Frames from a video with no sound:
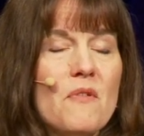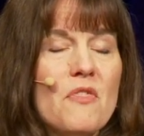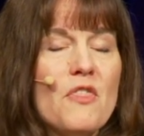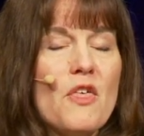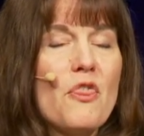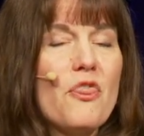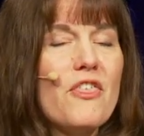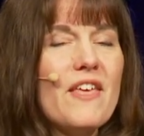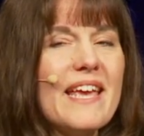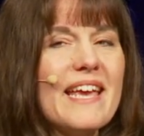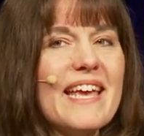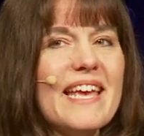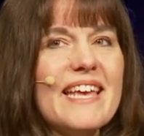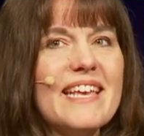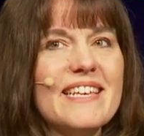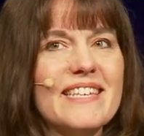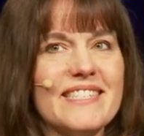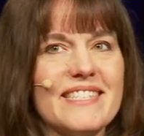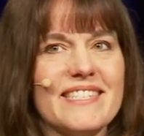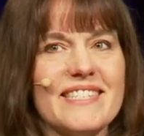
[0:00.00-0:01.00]
The thing
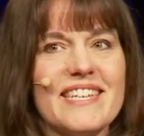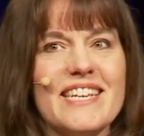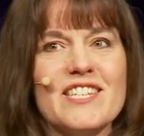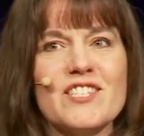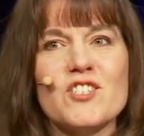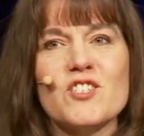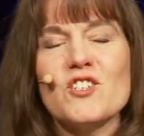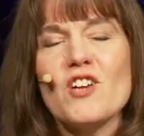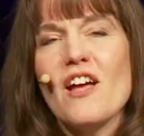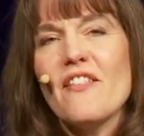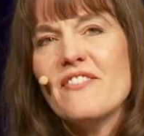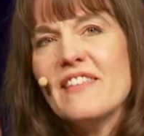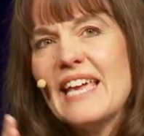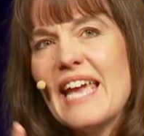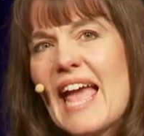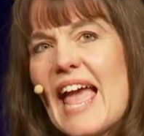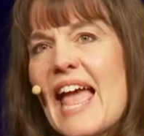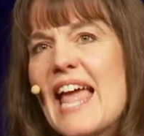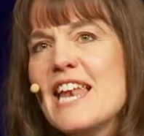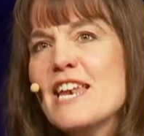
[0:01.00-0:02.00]
is, it's not the
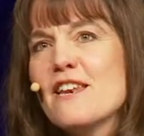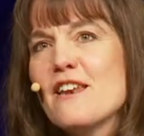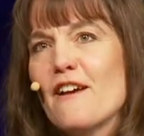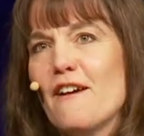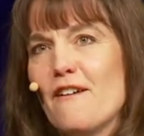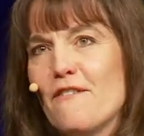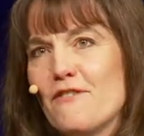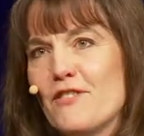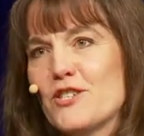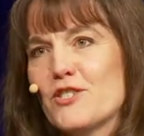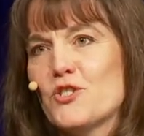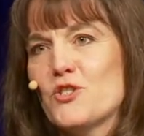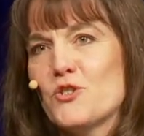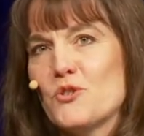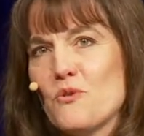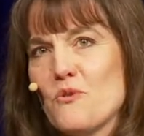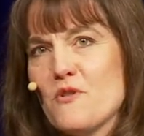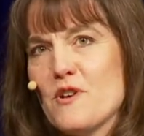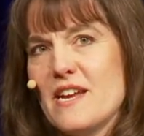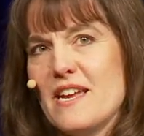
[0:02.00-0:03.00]
end of the
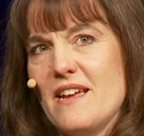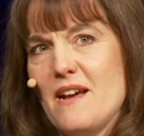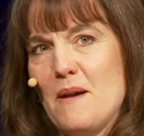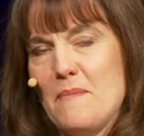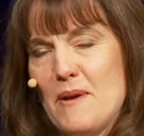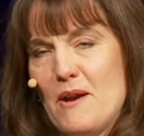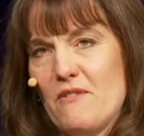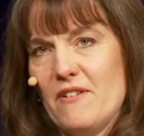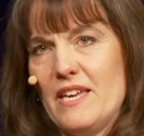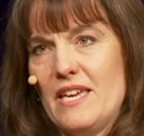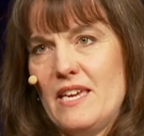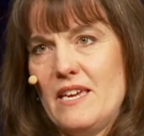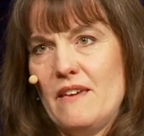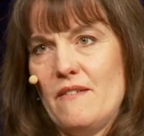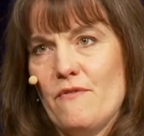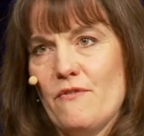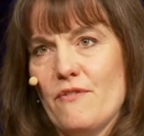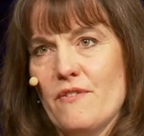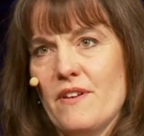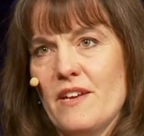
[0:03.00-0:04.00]
story about
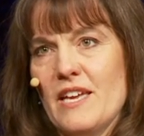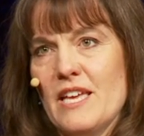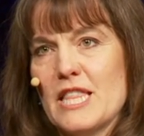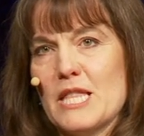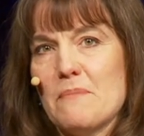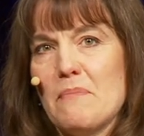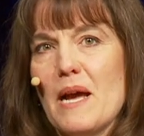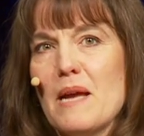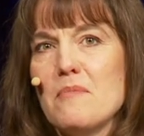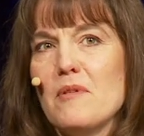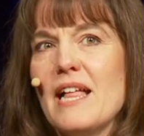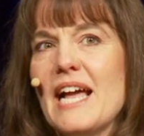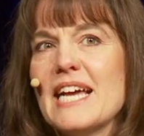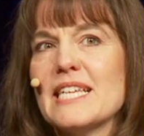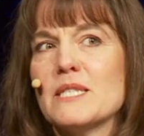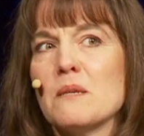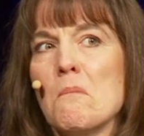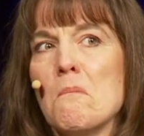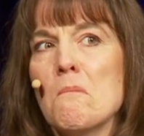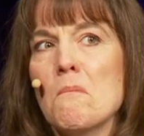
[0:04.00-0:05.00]
Eve. The Bible
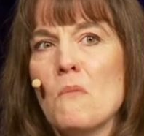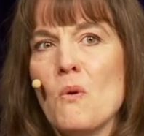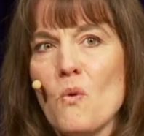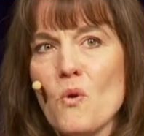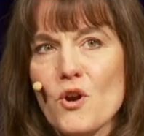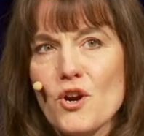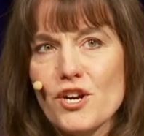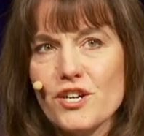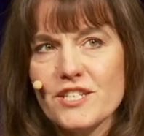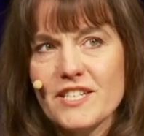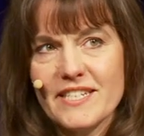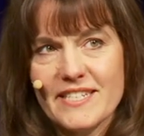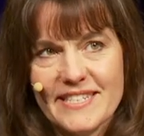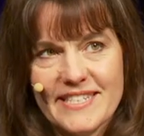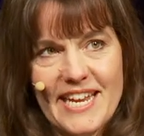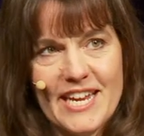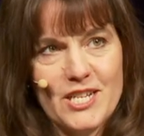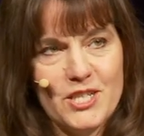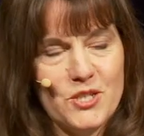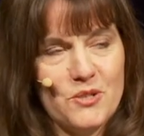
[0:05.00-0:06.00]
has more to
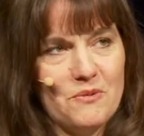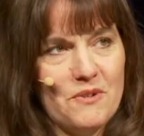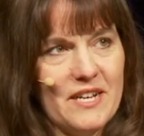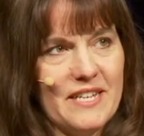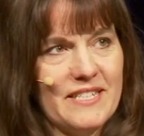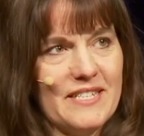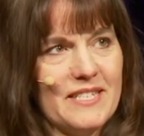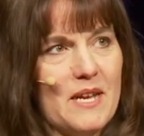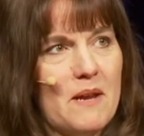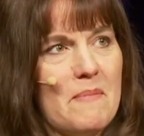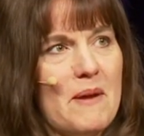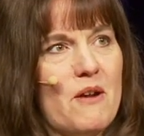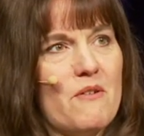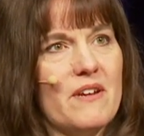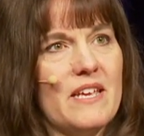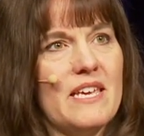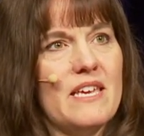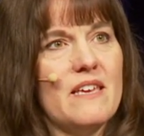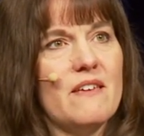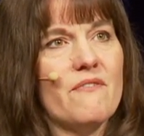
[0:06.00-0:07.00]
say to us about
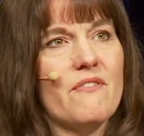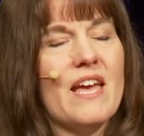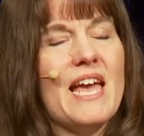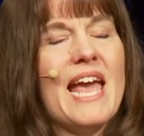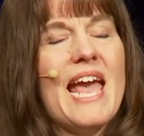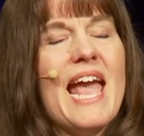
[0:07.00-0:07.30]
Eve.